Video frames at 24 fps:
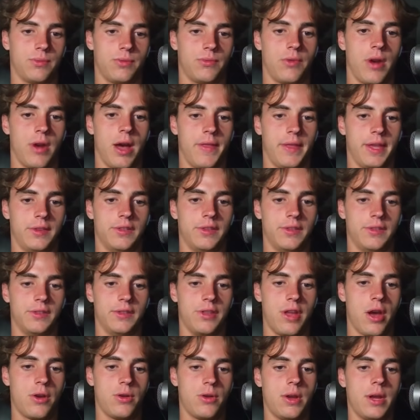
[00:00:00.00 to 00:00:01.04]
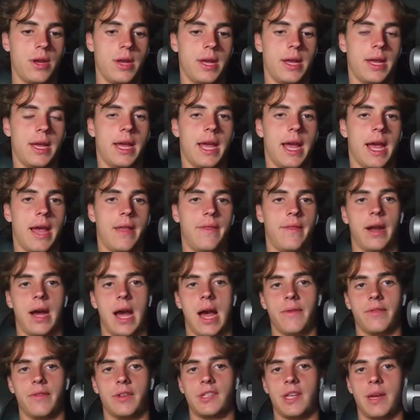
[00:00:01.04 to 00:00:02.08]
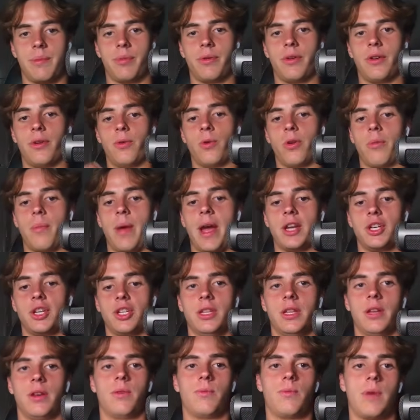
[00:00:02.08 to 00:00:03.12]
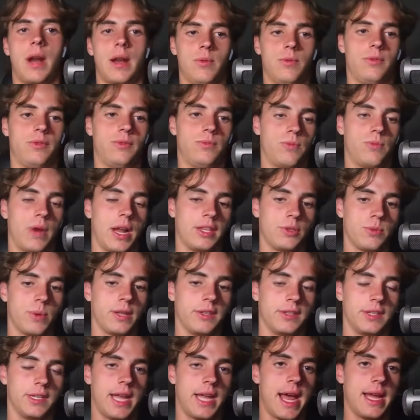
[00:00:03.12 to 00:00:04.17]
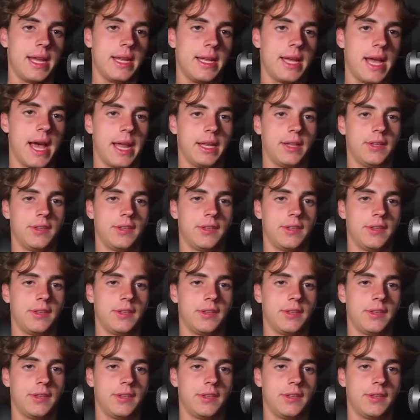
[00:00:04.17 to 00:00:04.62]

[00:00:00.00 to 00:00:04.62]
write this as no, and then I have a separate automation that runs once a day, and it